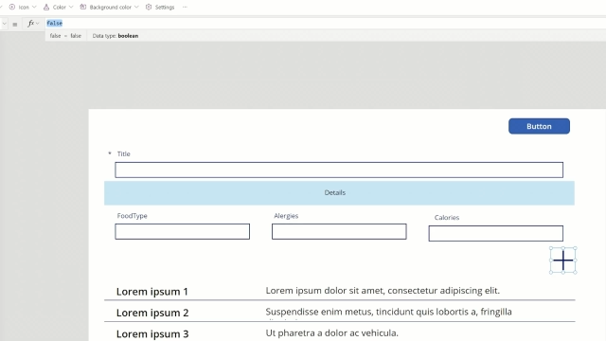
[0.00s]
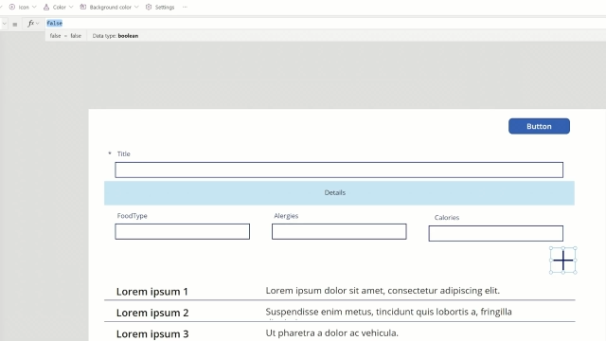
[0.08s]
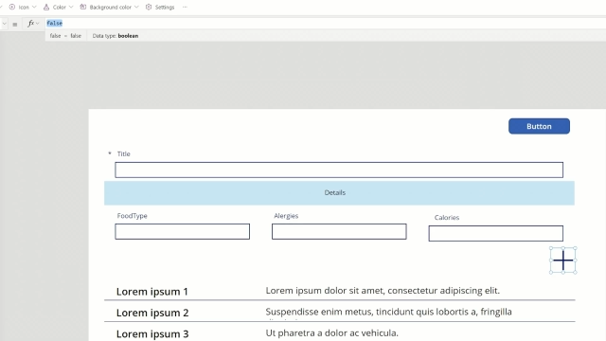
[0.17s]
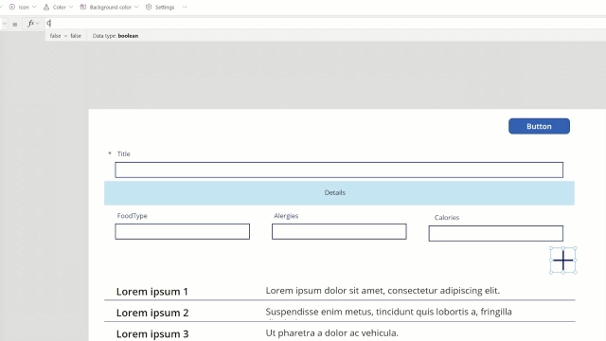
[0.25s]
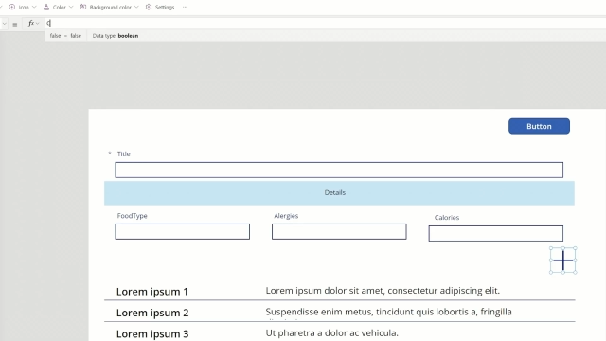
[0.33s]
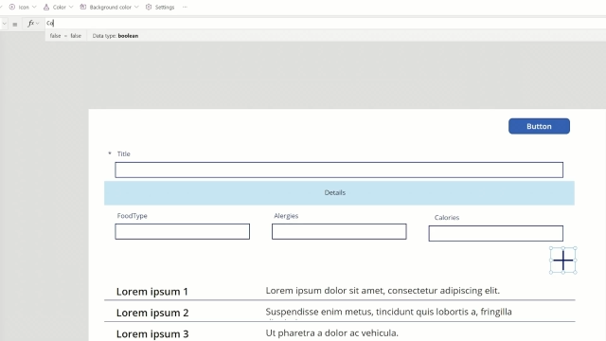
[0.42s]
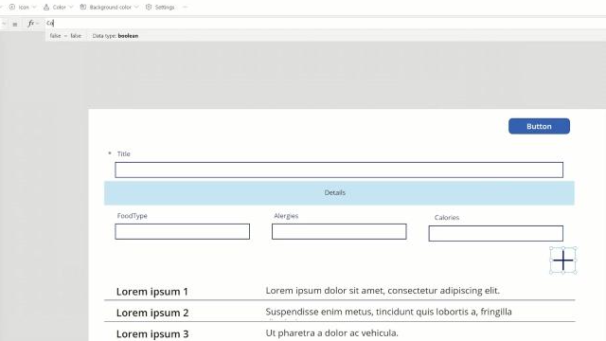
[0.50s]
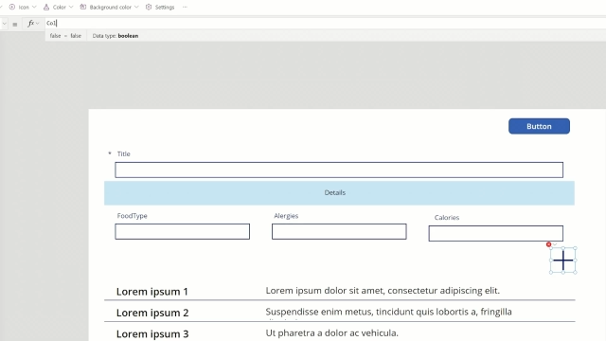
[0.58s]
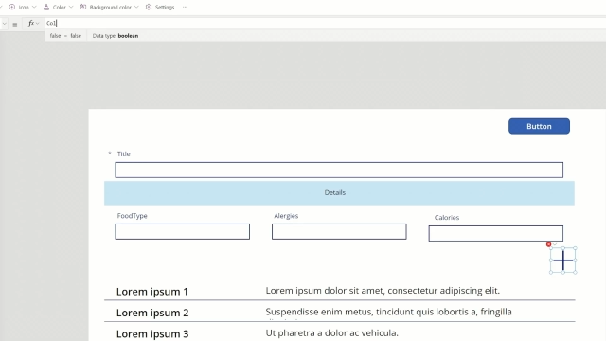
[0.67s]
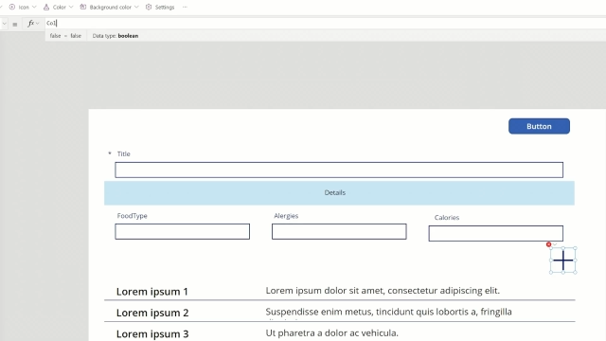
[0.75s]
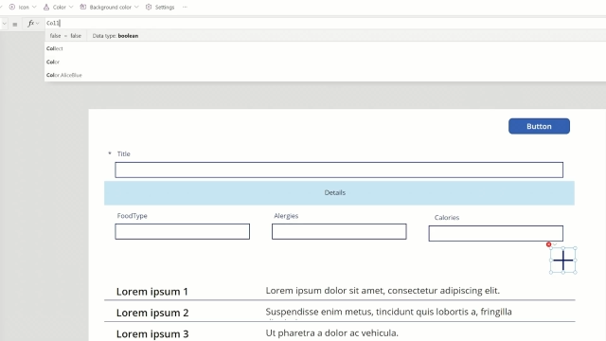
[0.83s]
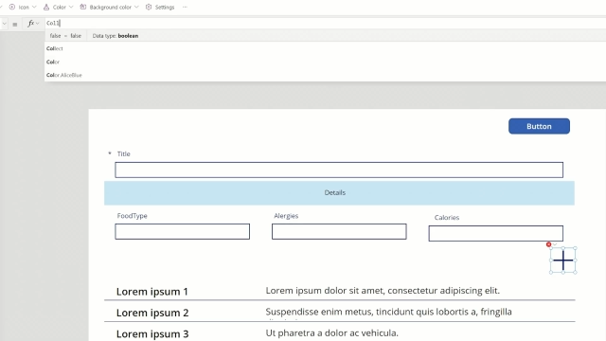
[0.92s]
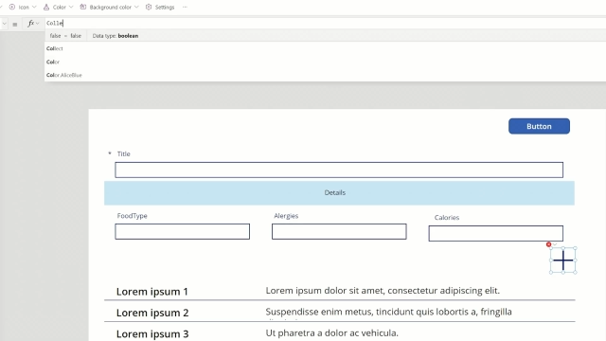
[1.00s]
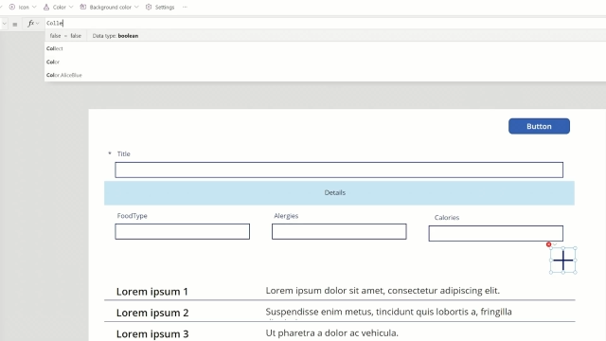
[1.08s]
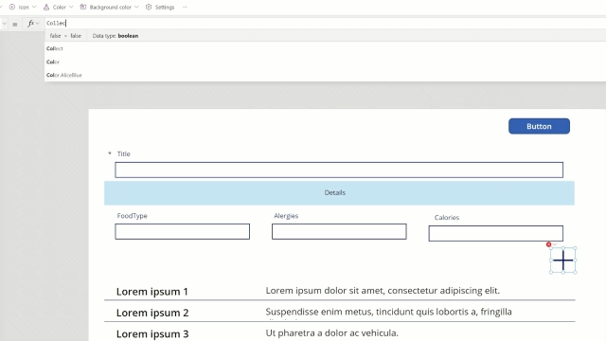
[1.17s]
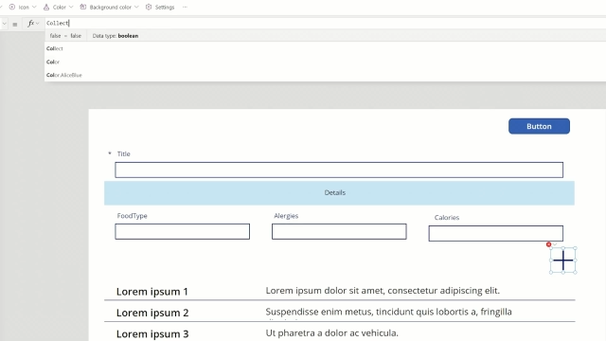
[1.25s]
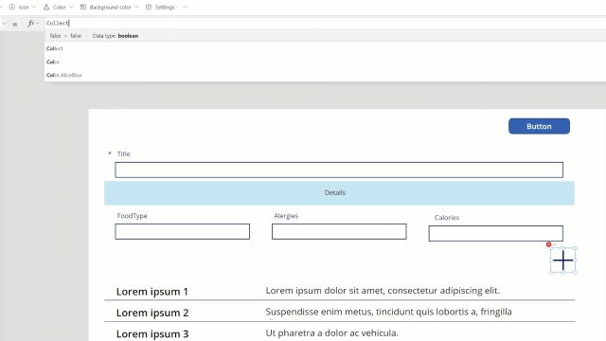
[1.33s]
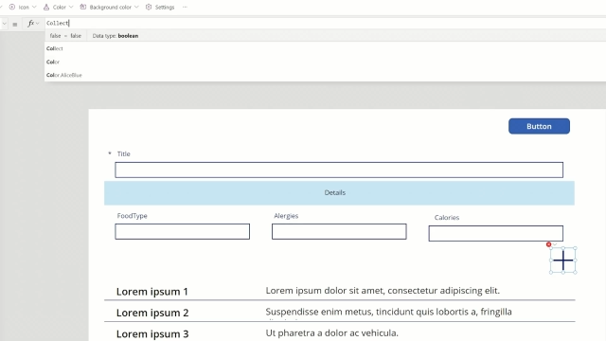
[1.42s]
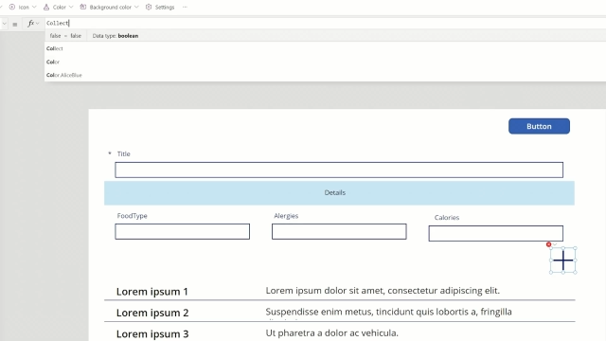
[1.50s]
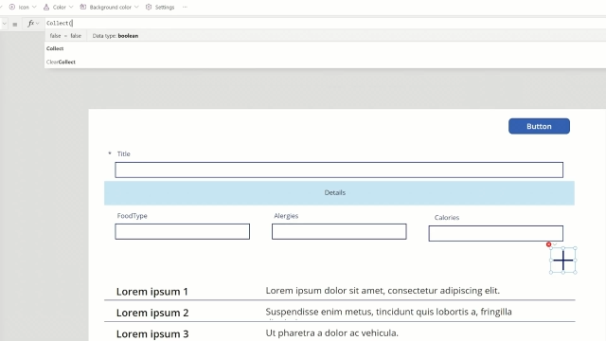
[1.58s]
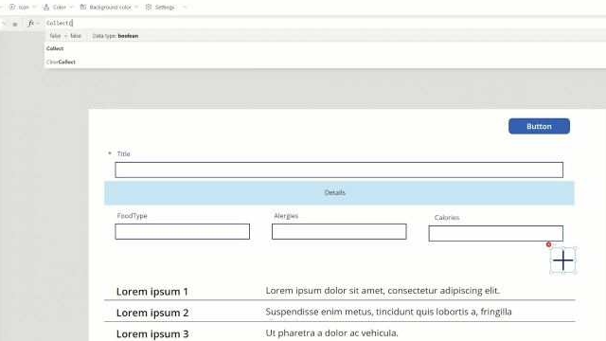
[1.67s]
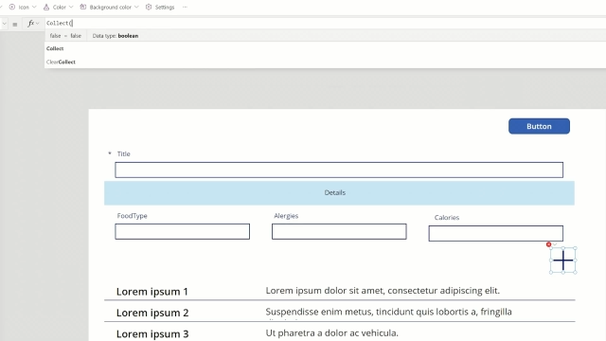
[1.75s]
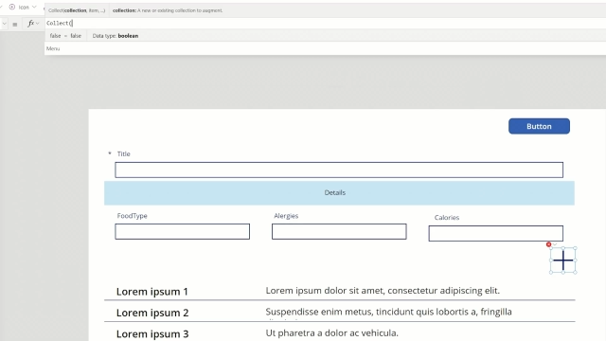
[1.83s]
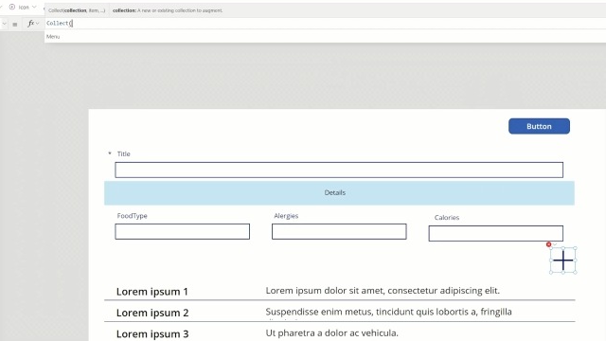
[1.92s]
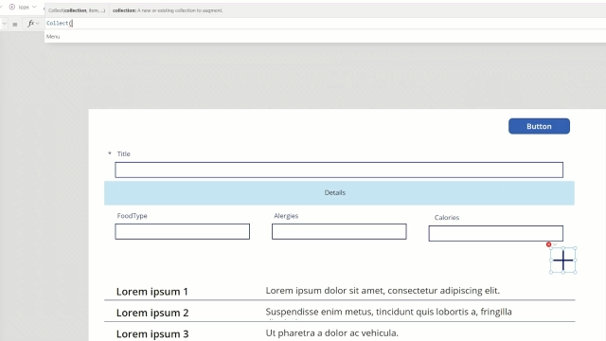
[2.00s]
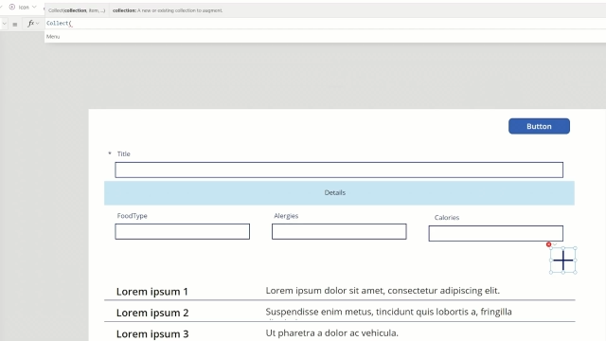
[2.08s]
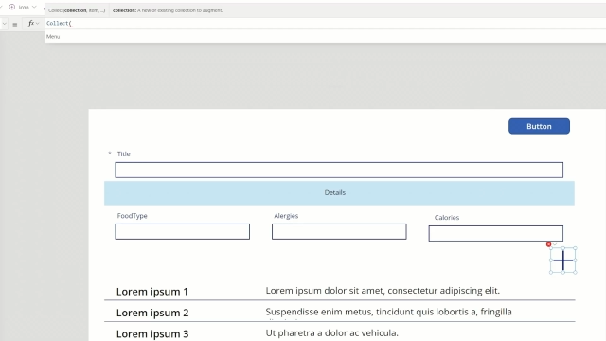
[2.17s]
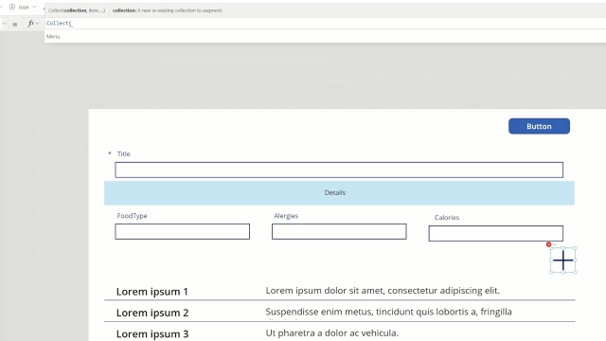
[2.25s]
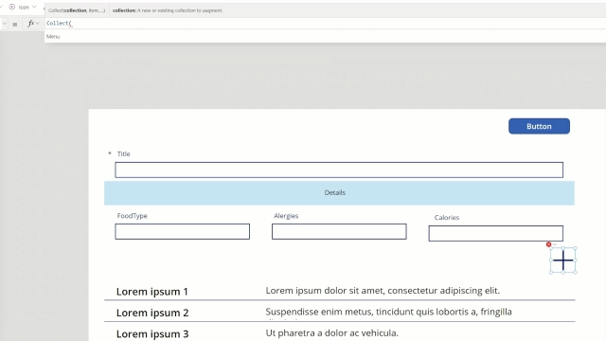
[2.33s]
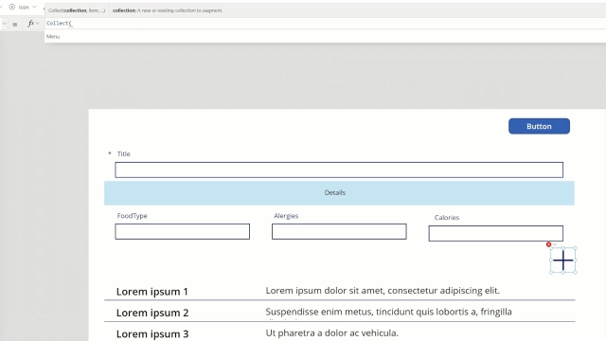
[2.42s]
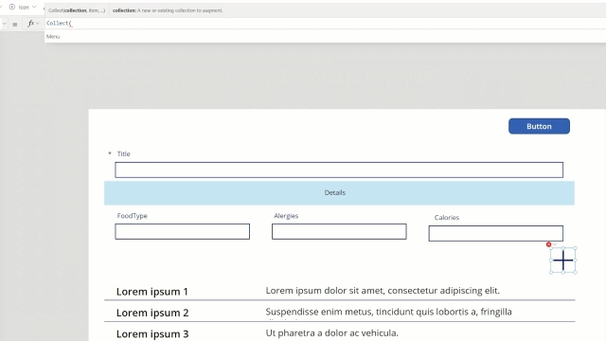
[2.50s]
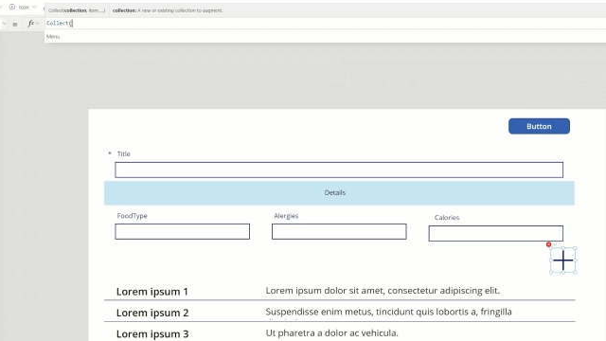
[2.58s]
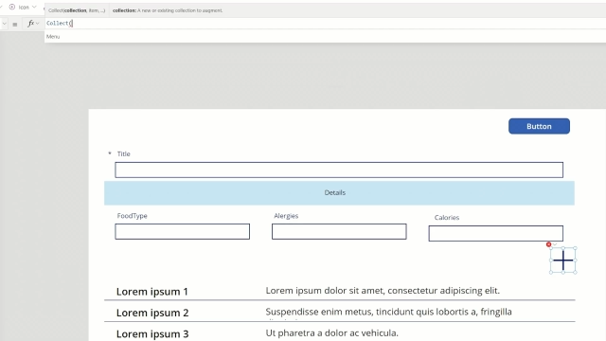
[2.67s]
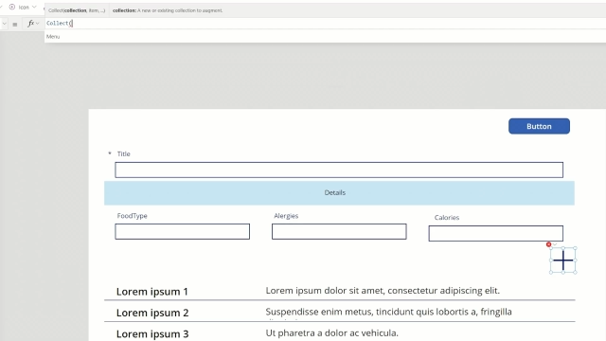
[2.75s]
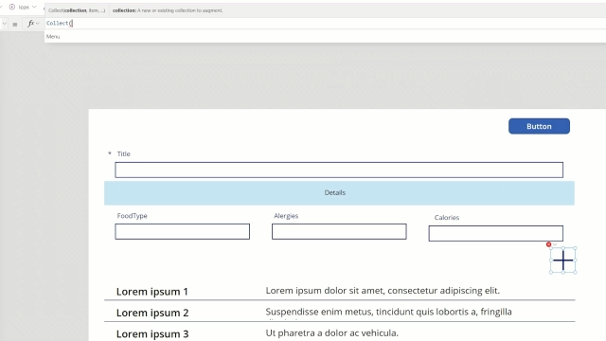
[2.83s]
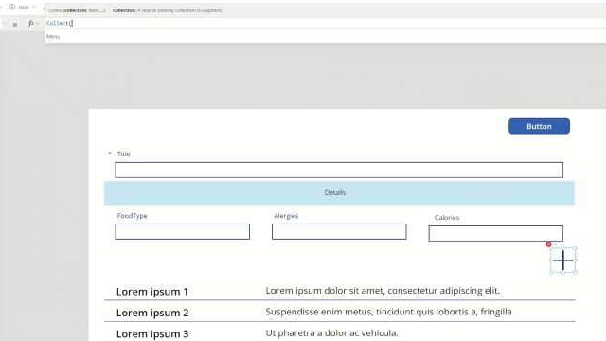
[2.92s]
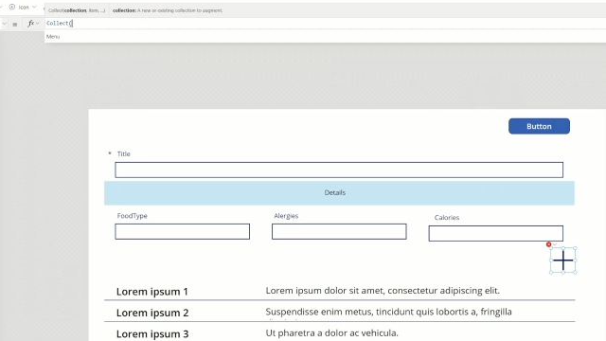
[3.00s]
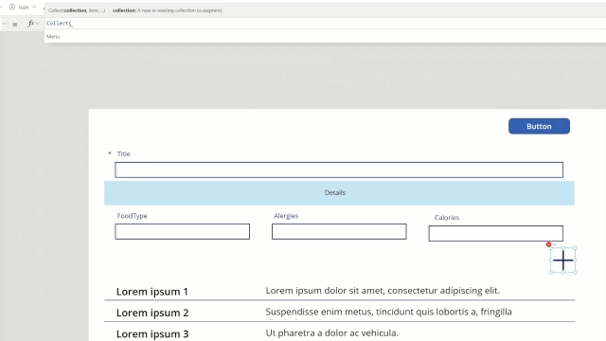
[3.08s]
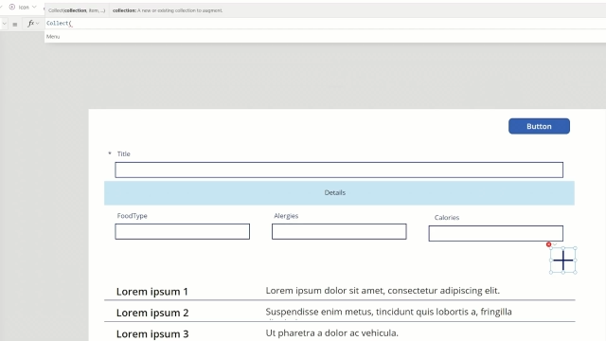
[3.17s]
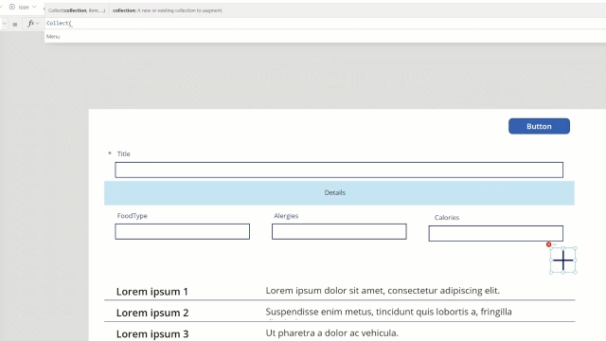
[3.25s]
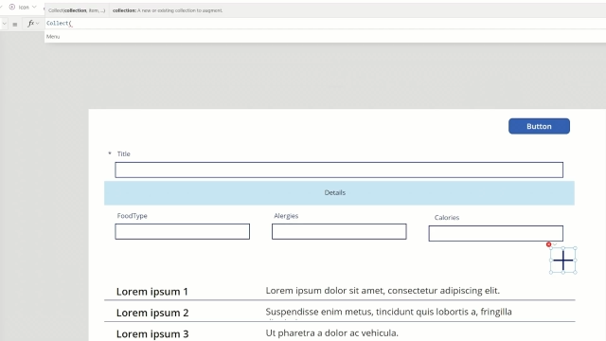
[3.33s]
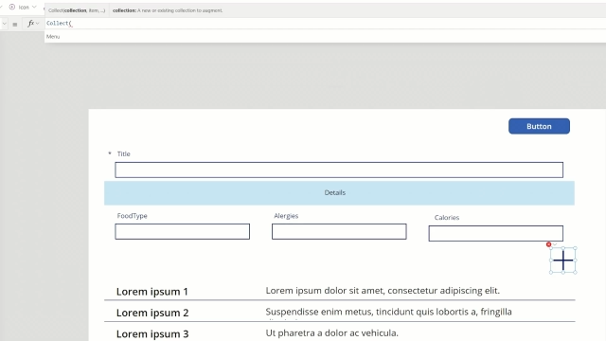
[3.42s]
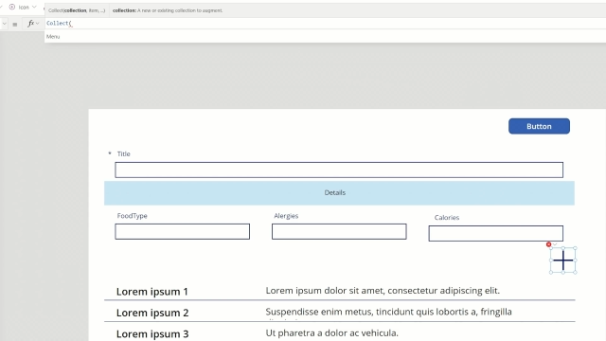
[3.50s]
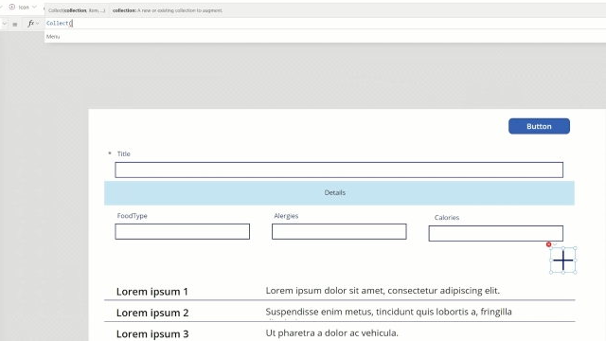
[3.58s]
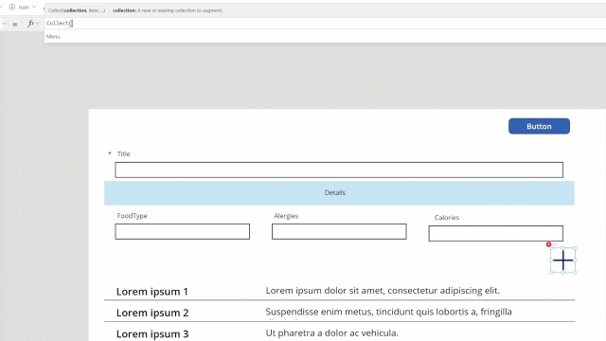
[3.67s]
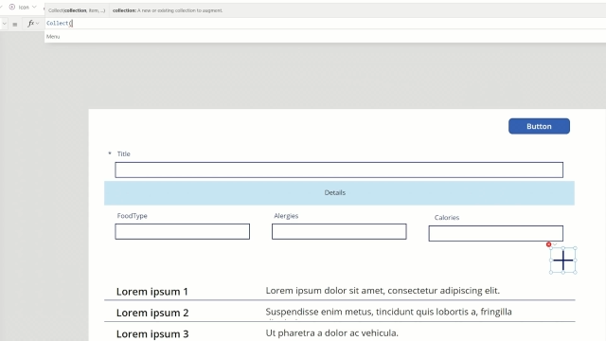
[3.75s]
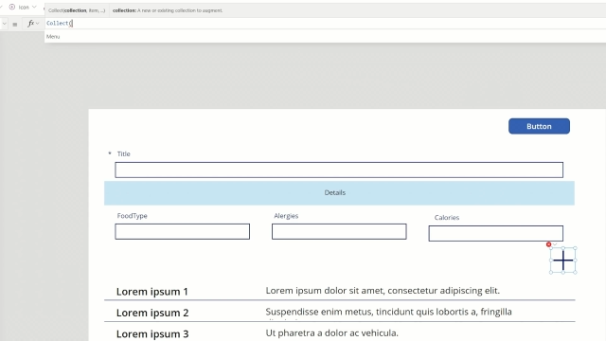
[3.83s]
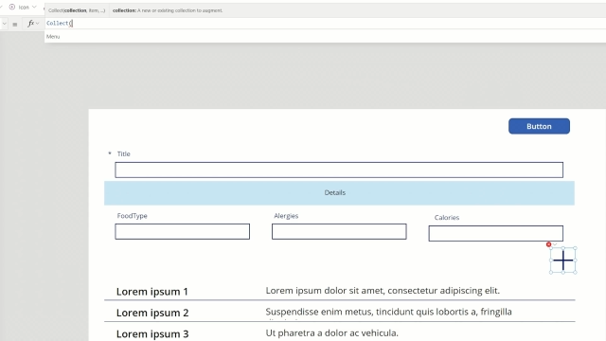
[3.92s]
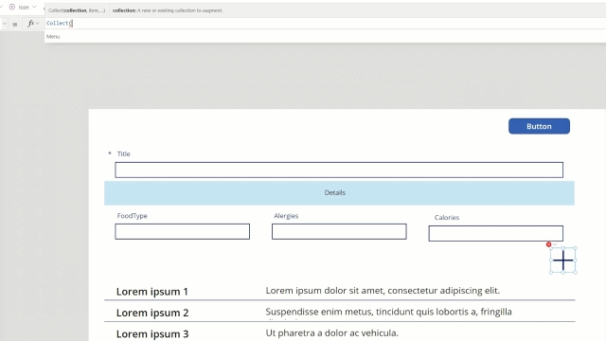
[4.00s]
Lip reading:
No face is visible, so there are no lips to read.